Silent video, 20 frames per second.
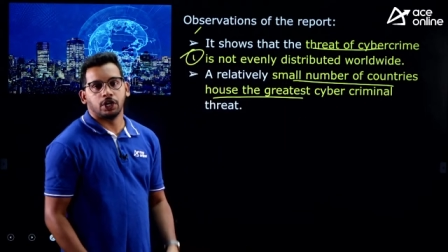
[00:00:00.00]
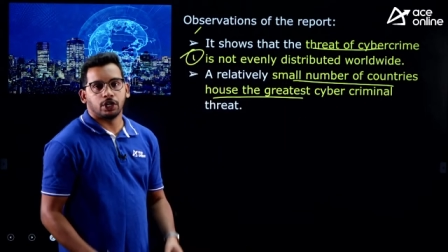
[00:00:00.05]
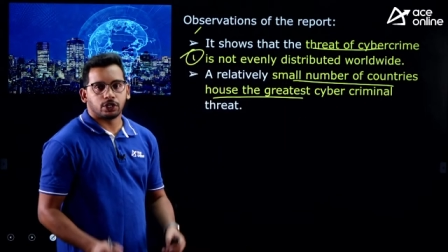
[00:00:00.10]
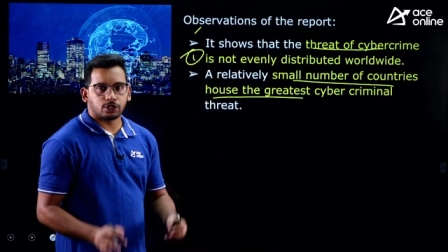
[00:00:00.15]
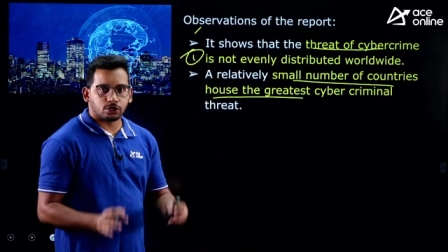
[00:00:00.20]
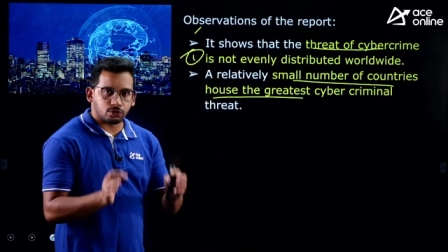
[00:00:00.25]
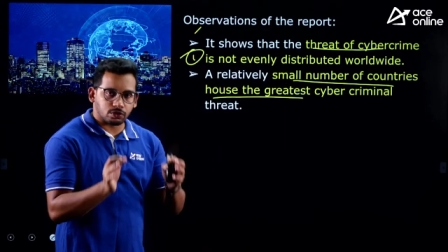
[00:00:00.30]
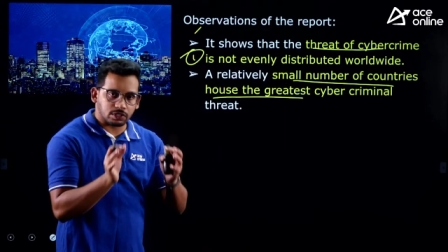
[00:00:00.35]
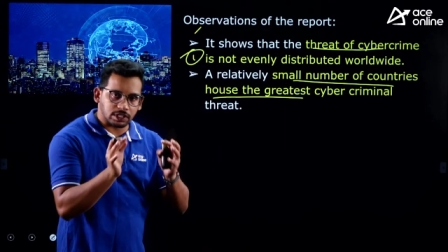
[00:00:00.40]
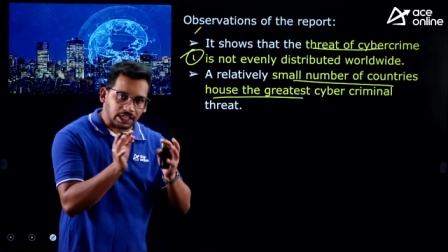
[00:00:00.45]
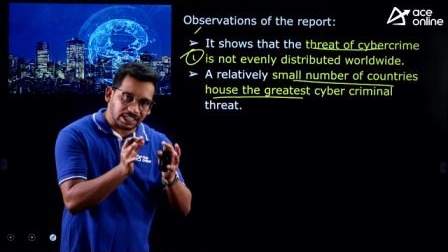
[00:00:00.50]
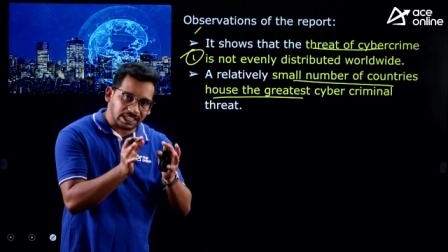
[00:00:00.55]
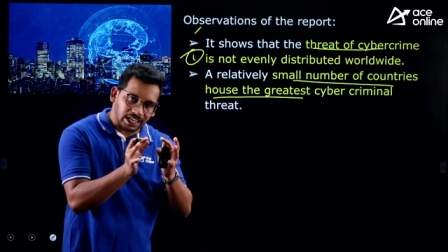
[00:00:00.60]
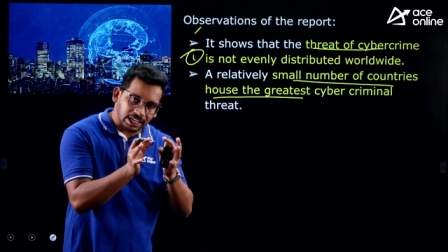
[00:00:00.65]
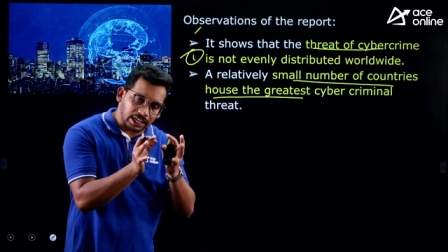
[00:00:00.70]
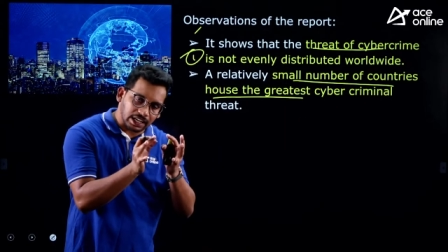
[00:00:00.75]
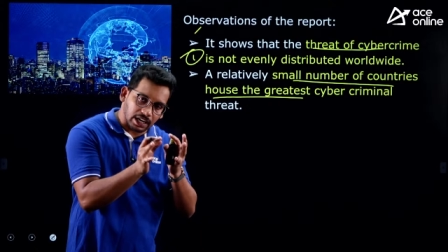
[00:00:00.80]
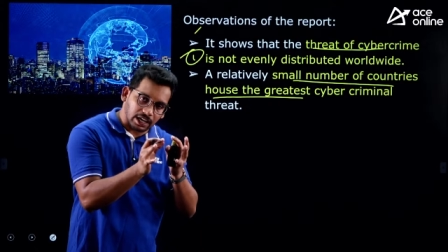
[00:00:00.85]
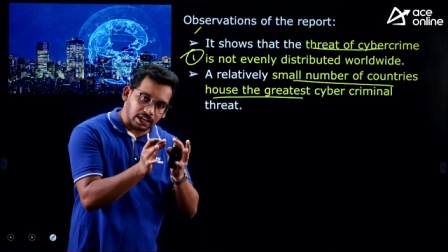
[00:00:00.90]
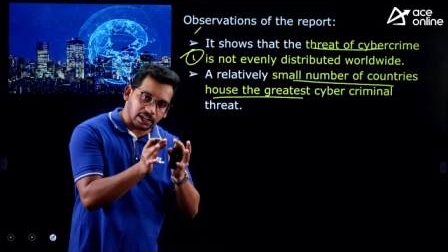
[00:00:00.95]
So,
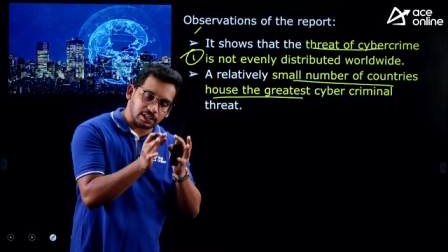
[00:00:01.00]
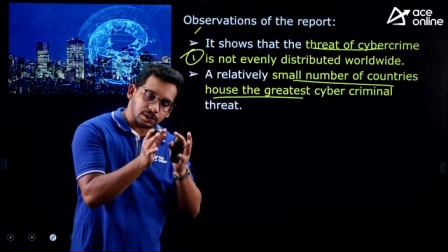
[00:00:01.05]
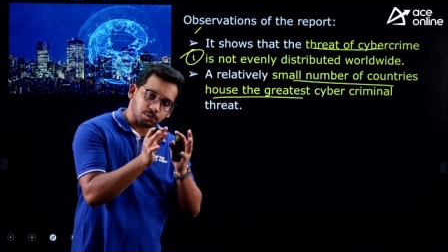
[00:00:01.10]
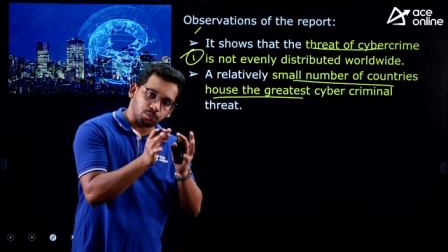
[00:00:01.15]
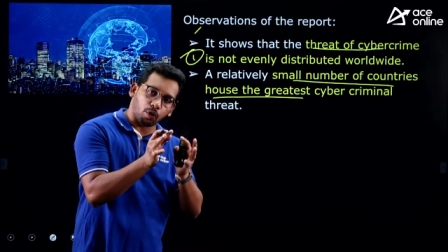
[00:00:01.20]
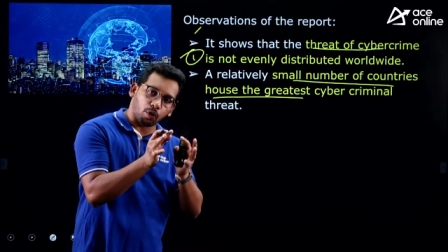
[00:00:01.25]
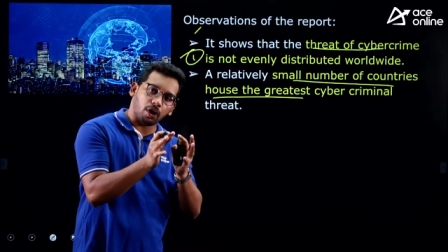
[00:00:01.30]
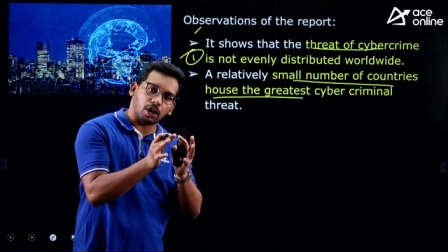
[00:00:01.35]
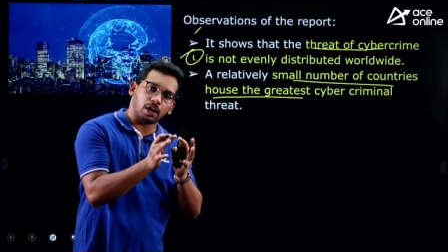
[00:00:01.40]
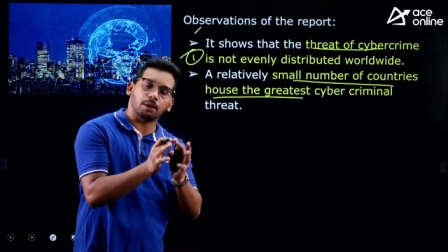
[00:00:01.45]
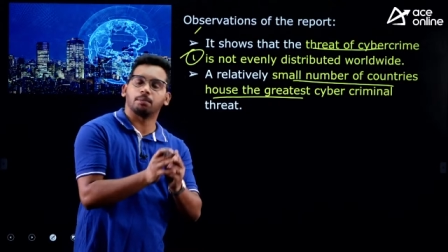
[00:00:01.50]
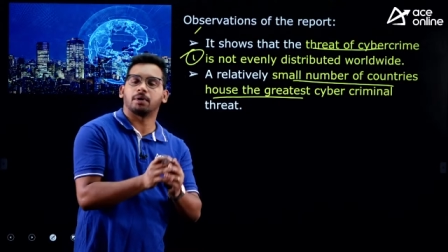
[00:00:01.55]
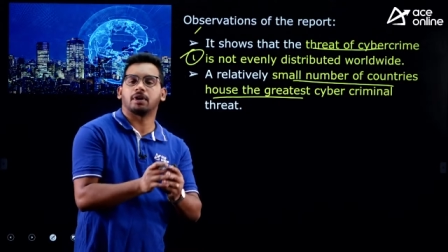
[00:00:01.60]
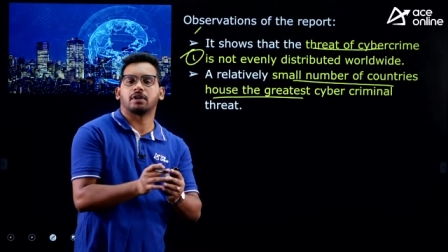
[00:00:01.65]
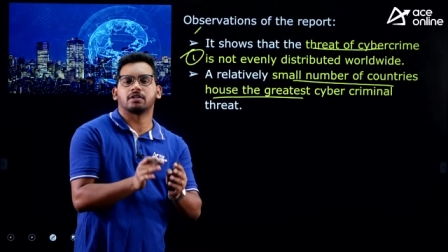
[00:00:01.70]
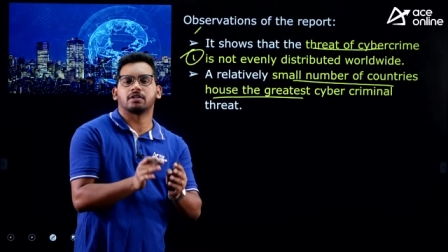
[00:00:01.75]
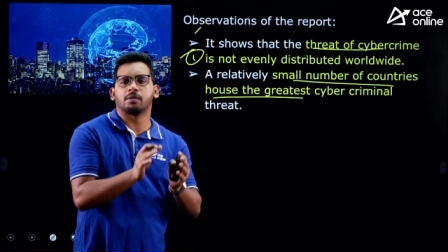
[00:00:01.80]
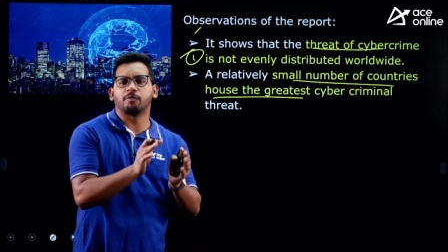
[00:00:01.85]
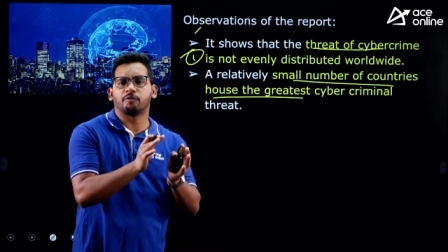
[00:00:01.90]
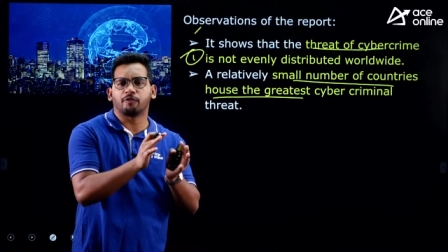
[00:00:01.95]
certain countries small
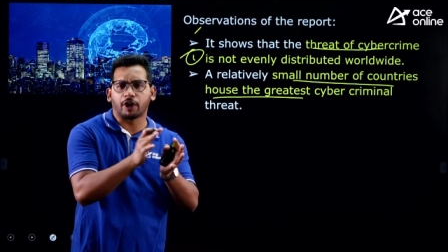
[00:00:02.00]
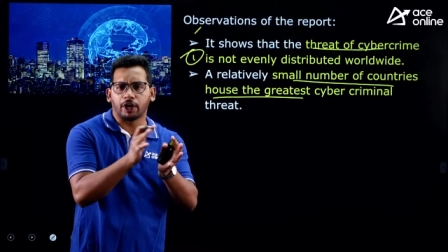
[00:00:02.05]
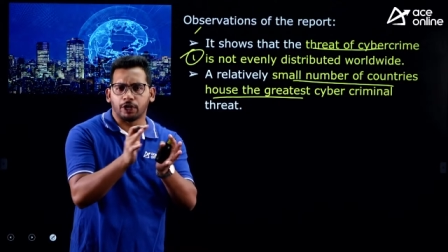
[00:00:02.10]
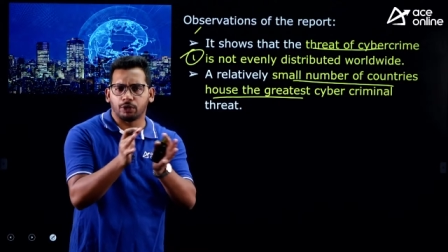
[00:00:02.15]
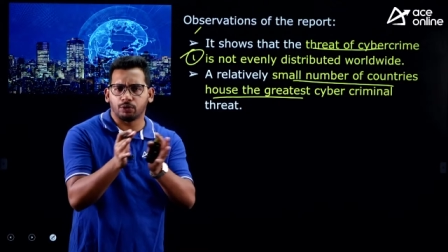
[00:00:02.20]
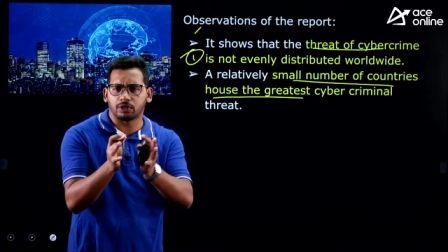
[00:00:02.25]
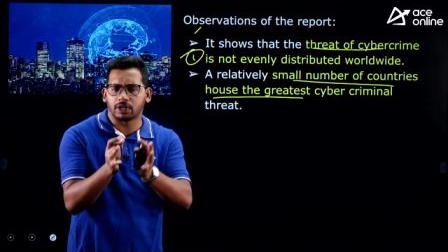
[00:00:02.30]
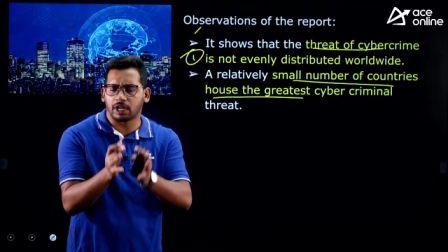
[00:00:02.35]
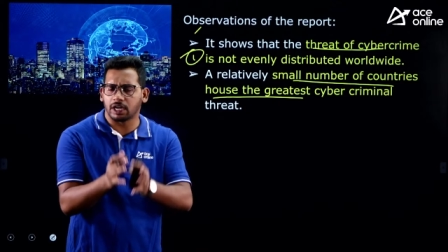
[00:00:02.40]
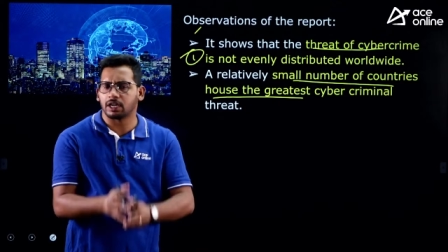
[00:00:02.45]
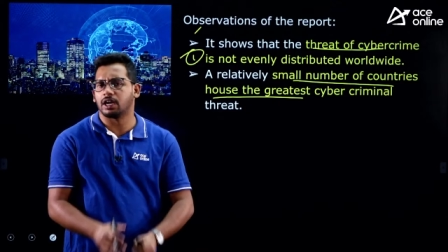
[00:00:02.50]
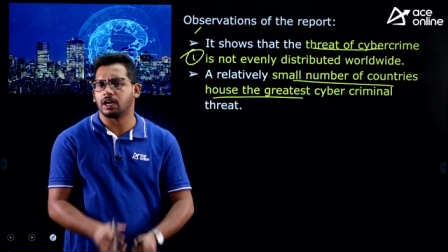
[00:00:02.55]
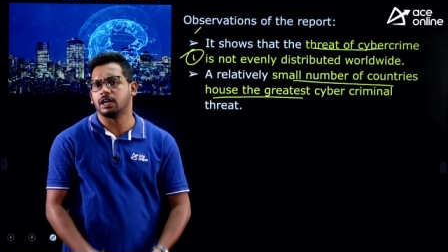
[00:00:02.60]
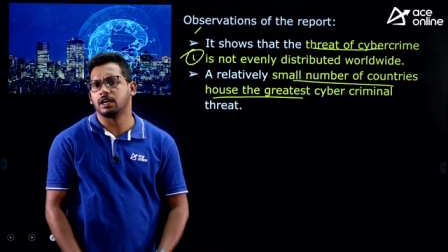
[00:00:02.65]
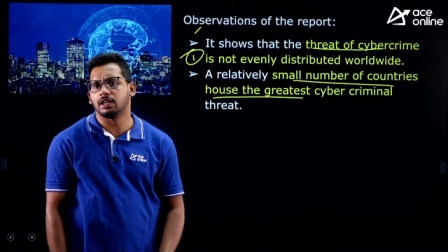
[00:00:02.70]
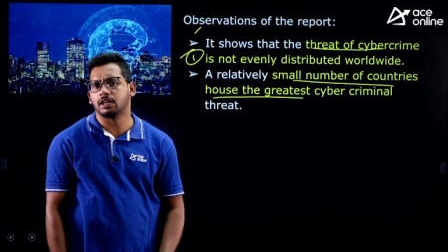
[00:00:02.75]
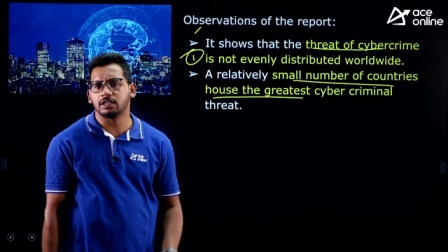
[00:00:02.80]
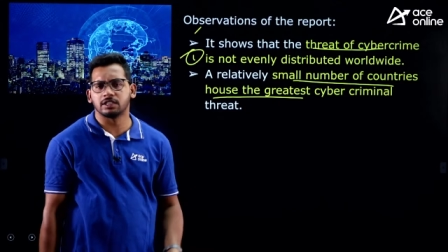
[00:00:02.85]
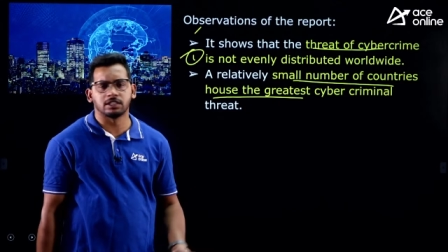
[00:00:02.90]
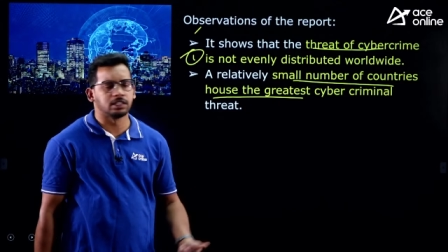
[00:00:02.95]
number some 5 to 10
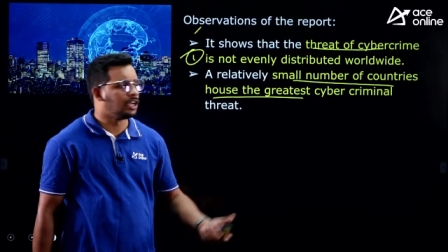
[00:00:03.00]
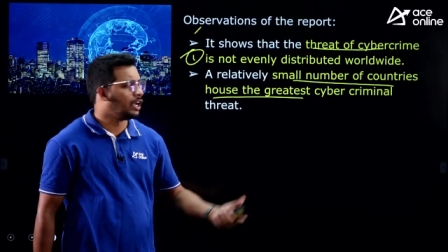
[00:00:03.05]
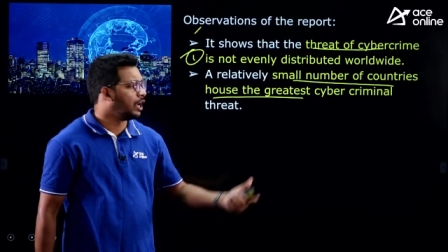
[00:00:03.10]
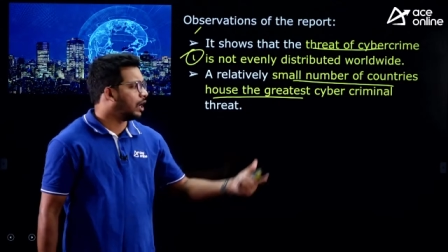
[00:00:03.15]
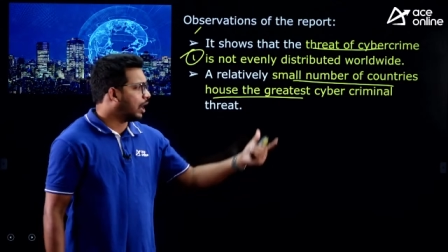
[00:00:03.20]
countries